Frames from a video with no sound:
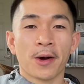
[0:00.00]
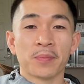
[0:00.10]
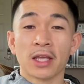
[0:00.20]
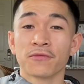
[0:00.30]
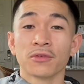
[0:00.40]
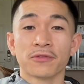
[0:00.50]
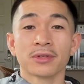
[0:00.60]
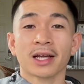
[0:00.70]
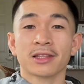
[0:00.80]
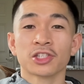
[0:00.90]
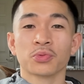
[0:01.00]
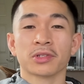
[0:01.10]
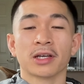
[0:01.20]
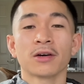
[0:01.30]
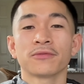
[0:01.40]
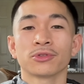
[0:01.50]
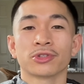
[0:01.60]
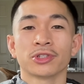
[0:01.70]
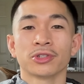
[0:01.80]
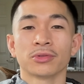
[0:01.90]
If you feel like this was helpful
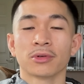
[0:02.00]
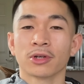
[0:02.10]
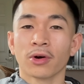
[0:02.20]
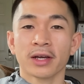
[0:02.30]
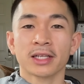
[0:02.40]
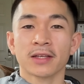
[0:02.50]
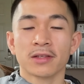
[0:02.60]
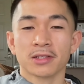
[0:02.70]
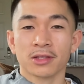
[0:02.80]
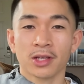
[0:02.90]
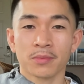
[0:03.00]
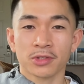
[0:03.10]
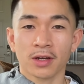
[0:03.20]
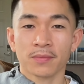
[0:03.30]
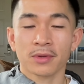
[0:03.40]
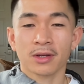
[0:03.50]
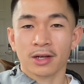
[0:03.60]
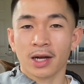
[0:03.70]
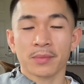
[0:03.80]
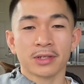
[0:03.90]
to you, go ahead and give this a thumbs up,
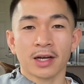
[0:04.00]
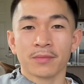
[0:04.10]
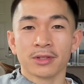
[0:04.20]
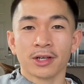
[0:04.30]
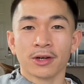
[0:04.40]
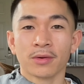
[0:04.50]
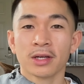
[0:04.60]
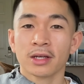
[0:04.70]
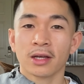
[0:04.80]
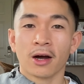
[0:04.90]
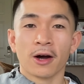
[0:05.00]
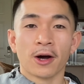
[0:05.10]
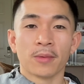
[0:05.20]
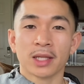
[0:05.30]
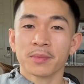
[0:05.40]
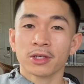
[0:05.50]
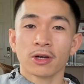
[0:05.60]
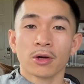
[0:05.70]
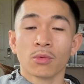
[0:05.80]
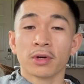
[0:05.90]
comment down below. Let me
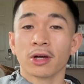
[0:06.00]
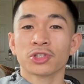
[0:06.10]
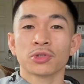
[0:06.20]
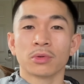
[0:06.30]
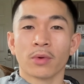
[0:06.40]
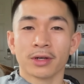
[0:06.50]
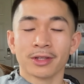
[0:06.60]
know what else you would want to